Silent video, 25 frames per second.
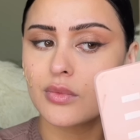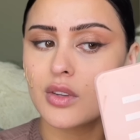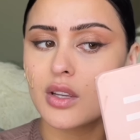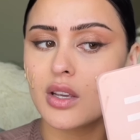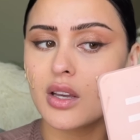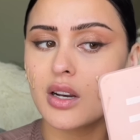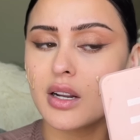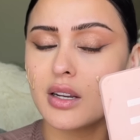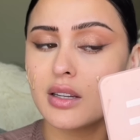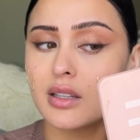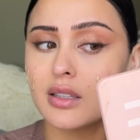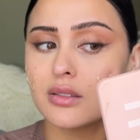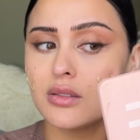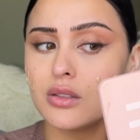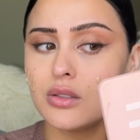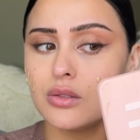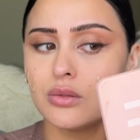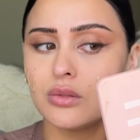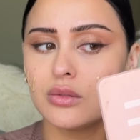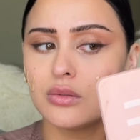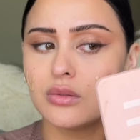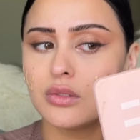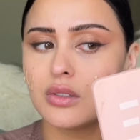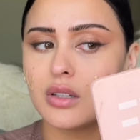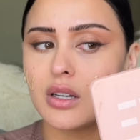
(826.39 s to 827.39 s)
And I, ooh,
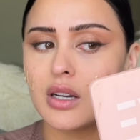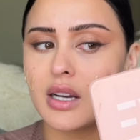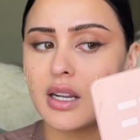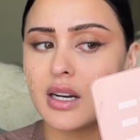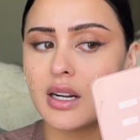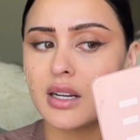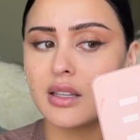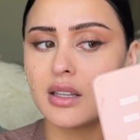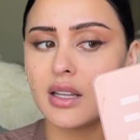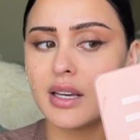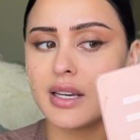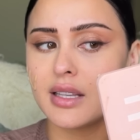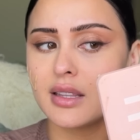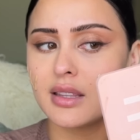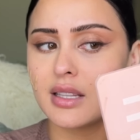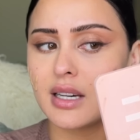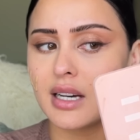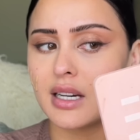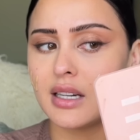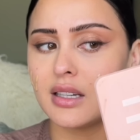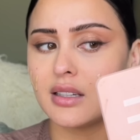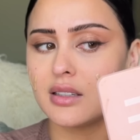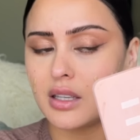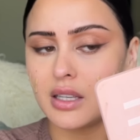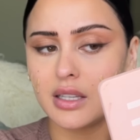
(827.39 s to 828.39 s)
and I like
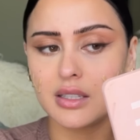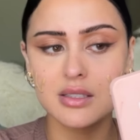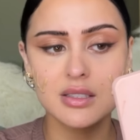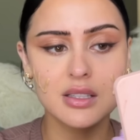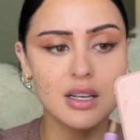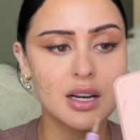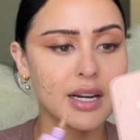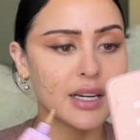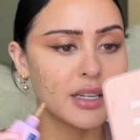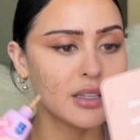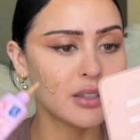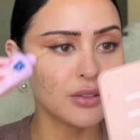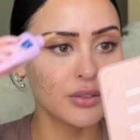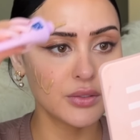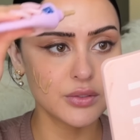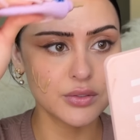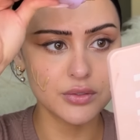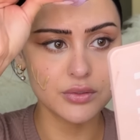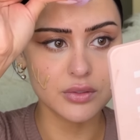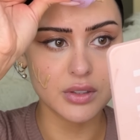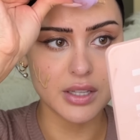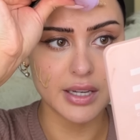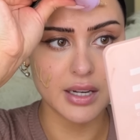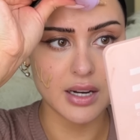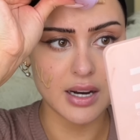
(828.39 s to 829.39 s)
that it's kind of
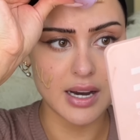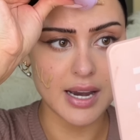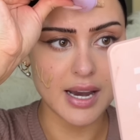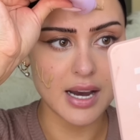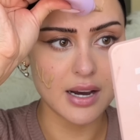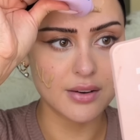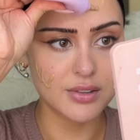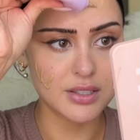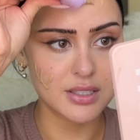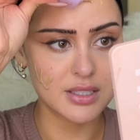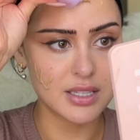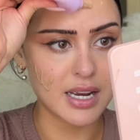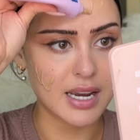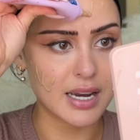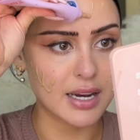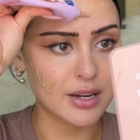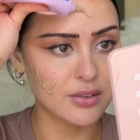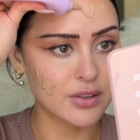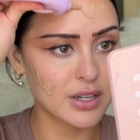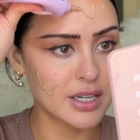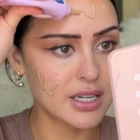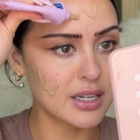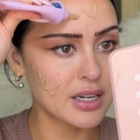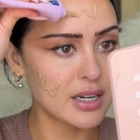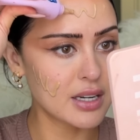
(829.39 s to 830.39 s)
like I have a tan
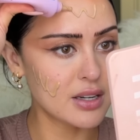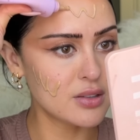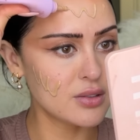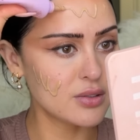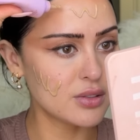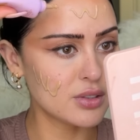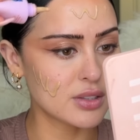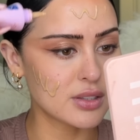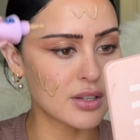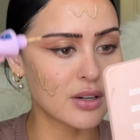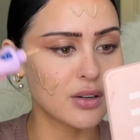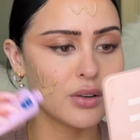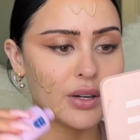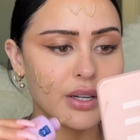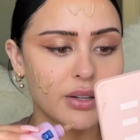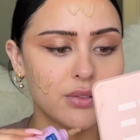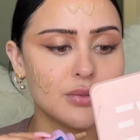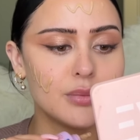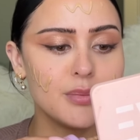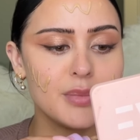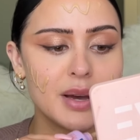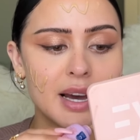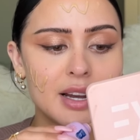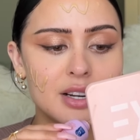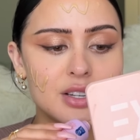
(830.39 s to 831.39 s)
right now, so it
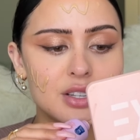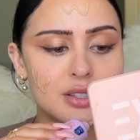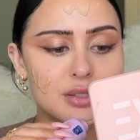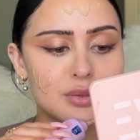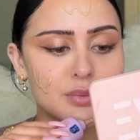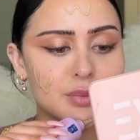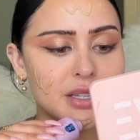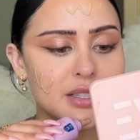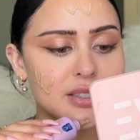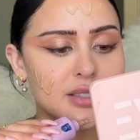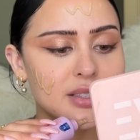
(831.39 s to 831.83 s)
matches my